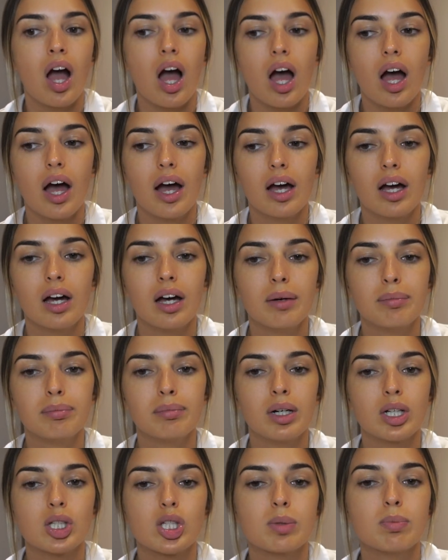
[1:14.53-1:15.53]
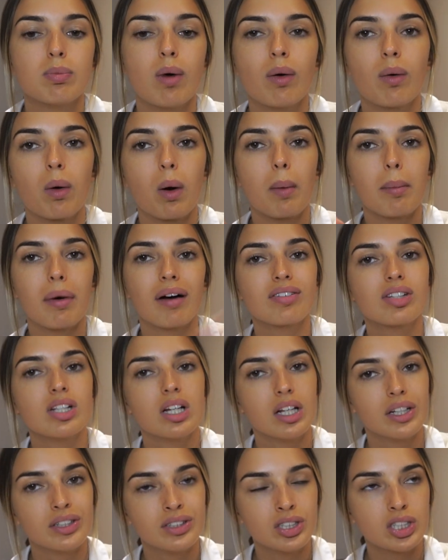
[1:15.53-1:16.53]
Um, tomorrow I'm off to
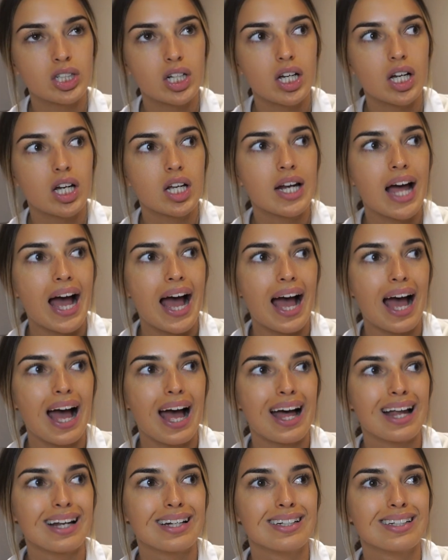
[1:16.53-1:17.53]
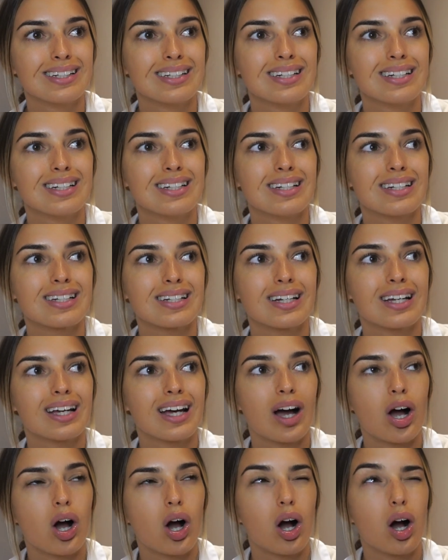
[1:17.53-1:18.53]
London and
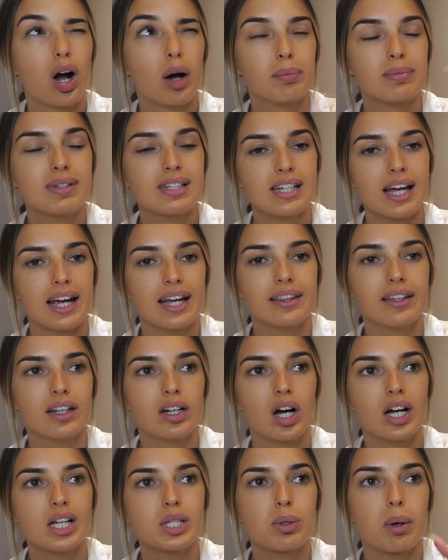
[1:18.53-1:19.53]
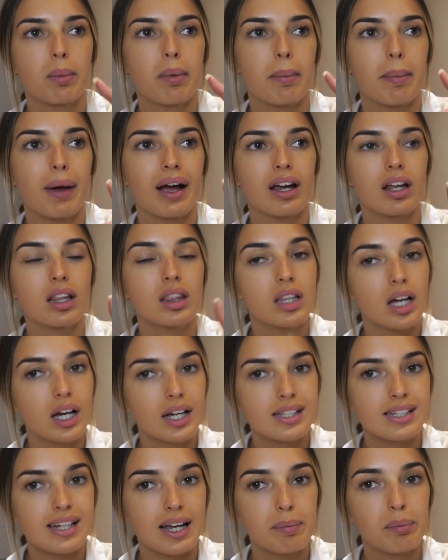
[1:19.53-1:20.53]
I'm staying the night, so I'll be back
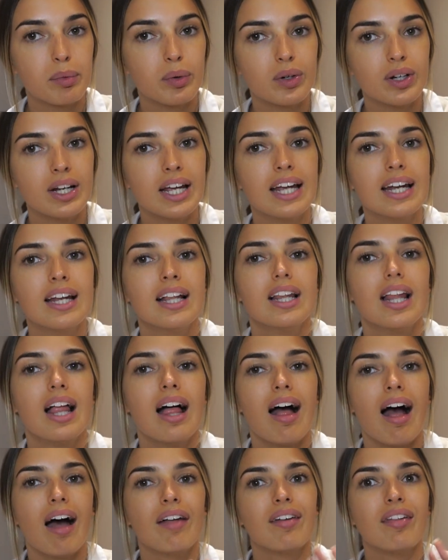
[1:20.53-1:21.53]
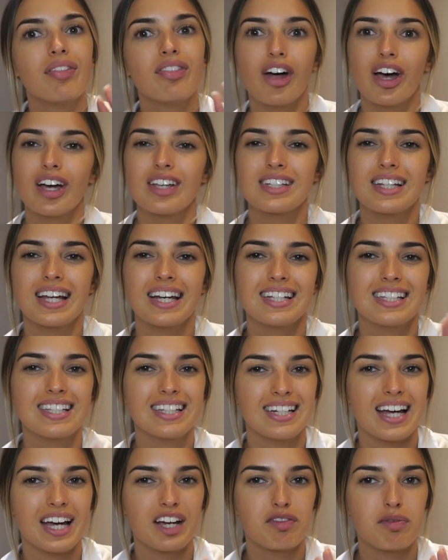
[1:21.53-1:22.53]
Thursday morning. And then Thursday is the
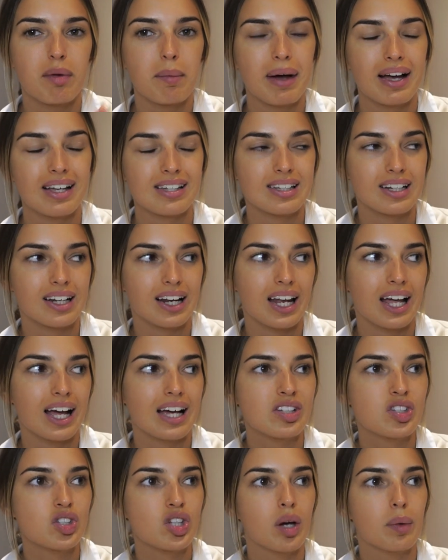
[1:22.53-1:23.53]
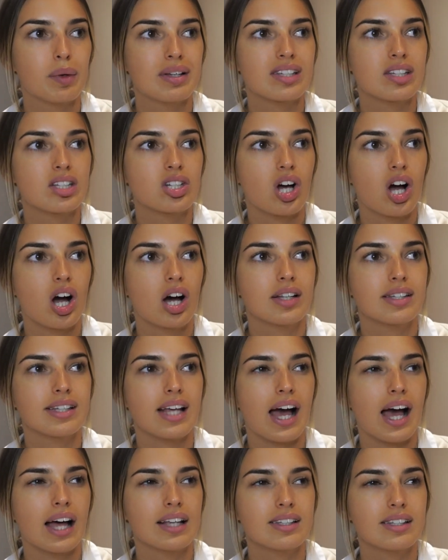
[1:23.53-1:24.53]
day of my masterclass, so it starts
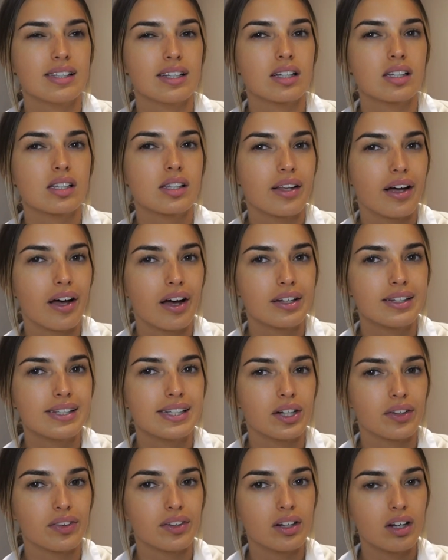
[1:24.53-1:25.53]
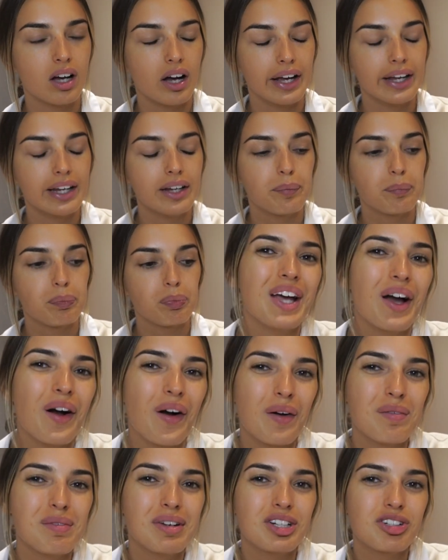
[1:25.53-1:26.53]
at 6.30 on the night. Yeah,
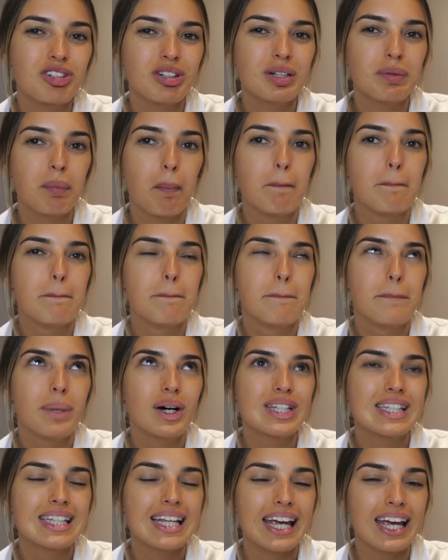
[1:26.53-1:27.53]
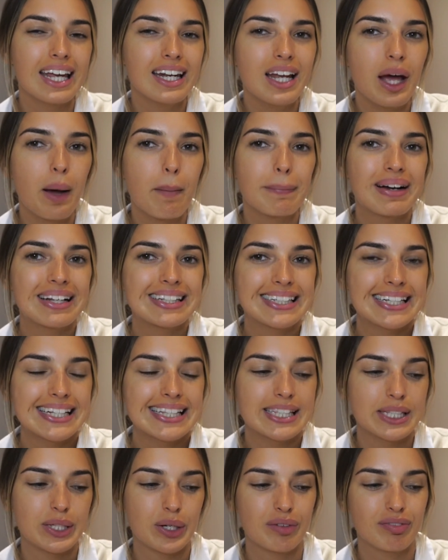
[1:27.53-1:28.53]
I'm literally buzzing my
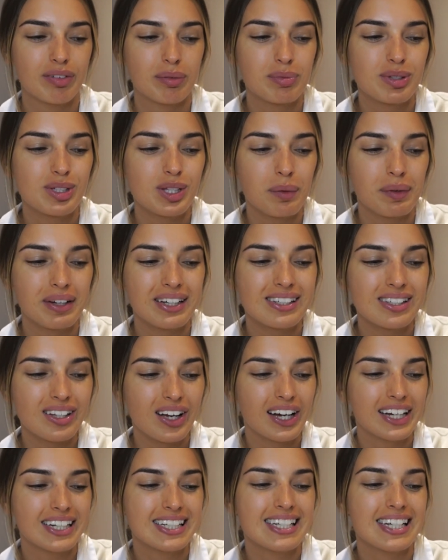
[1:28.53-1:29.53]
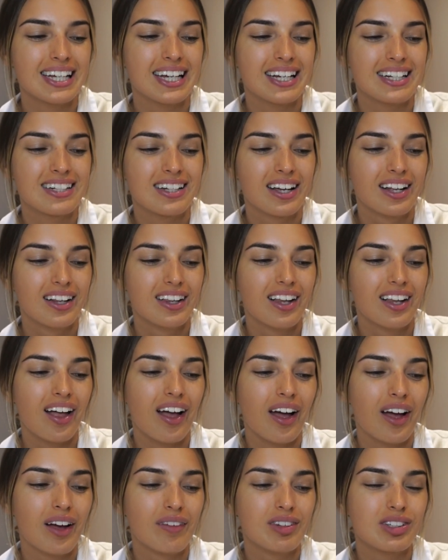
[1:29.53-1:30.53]
tits off. I'm so excited.
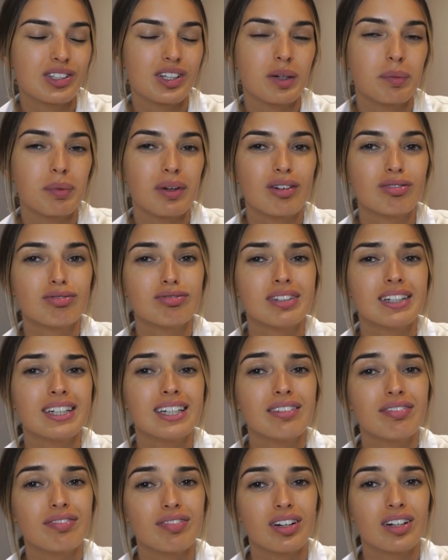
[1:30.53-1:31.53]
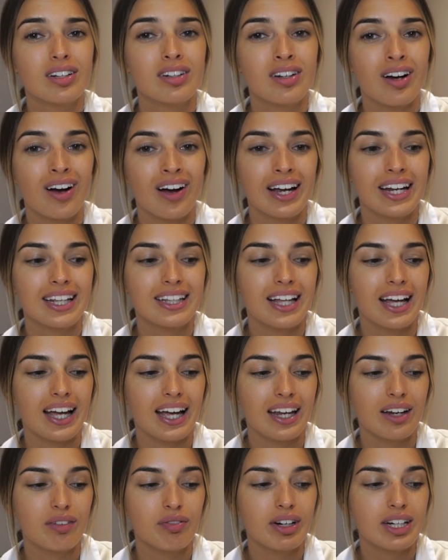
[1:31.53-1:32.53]
Um, it's gonna be a really fun night.
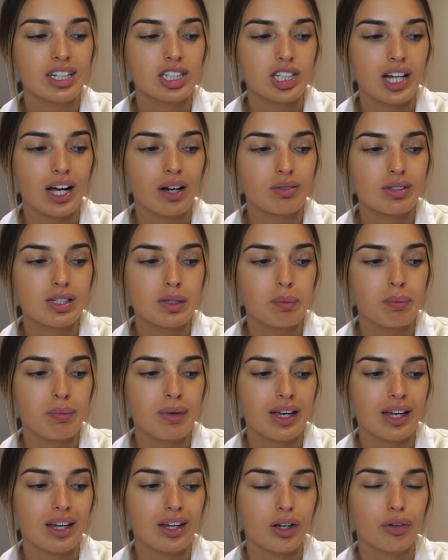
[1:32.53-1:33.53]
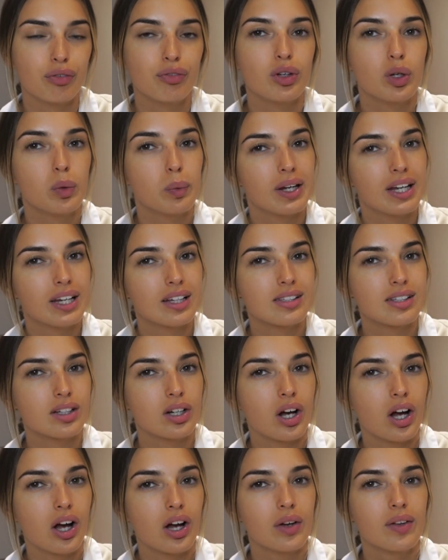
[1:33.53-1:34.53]
They reached out to me a few weeks
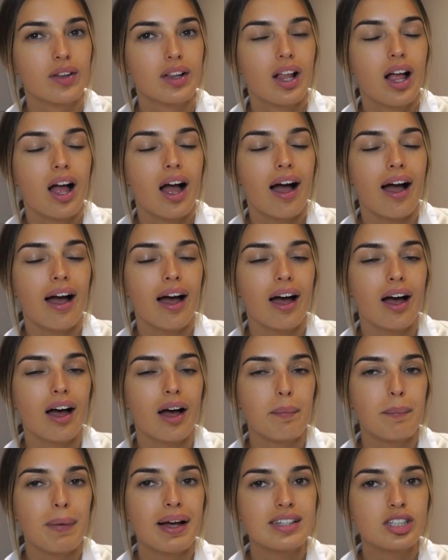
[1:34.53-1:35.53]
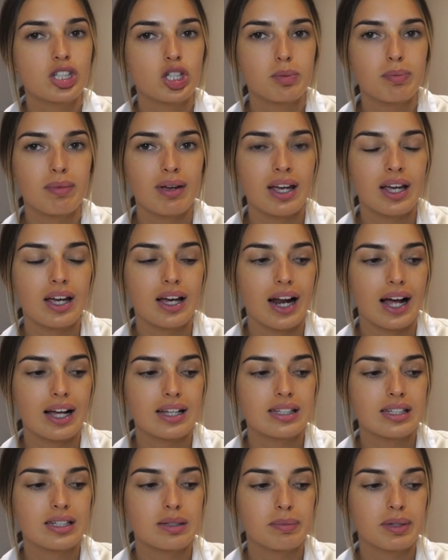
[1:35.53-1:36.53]
ago, uh, messaged me and
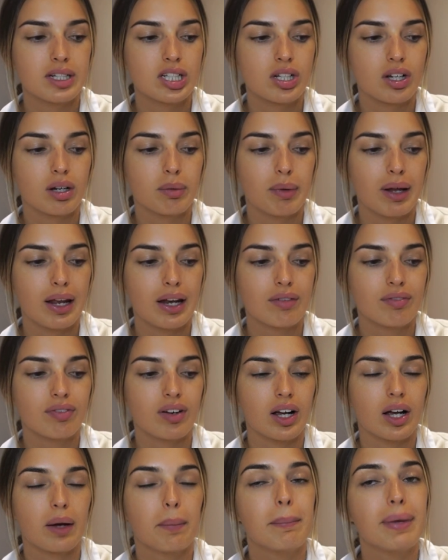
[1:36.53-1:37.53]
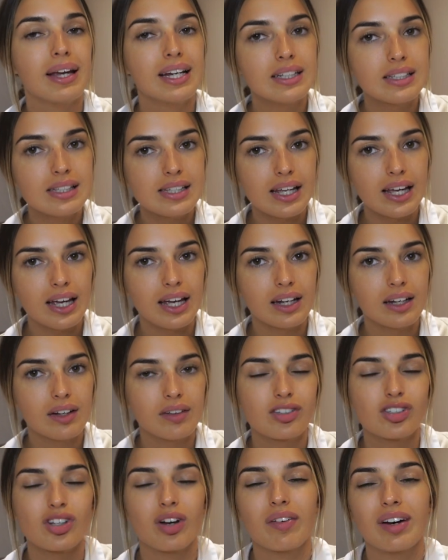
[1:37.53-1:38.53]
asked me to come in for like a
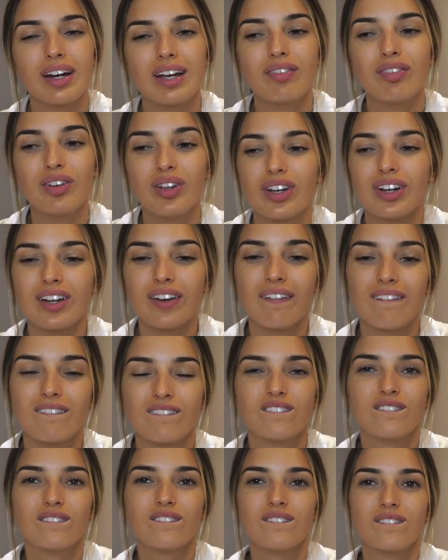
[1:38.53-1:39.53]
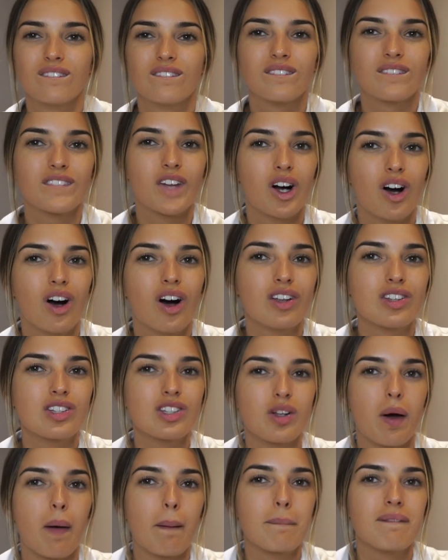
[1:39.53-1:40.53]
meeting. Sorry if you can, can't
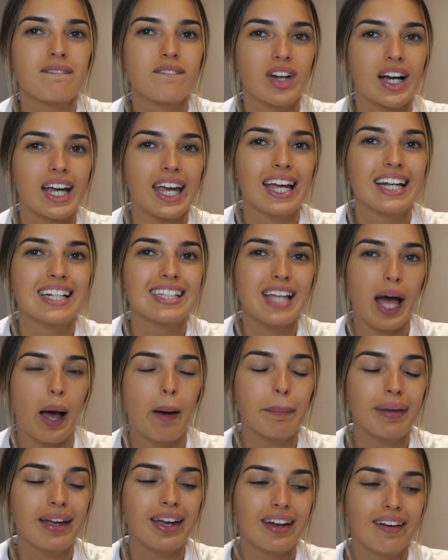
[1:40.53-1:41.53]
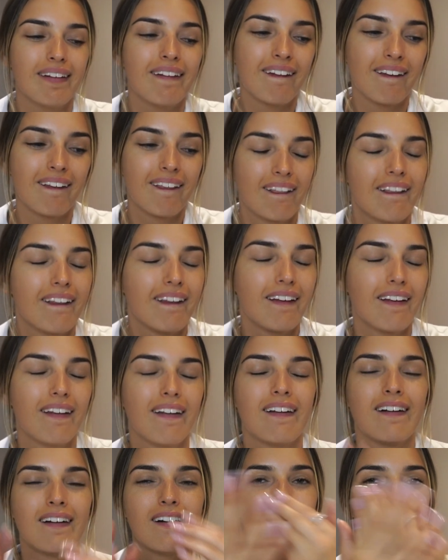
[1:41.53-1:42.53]
stop fucking tapping.
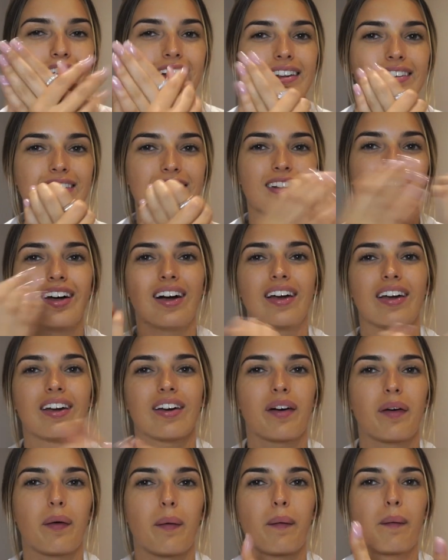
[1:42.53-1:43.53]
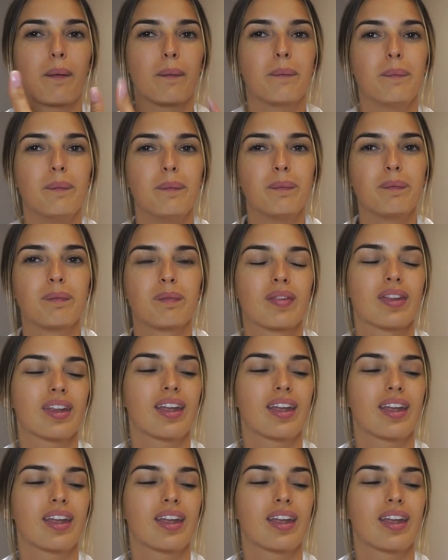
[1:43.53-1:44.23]
I need to like, mm.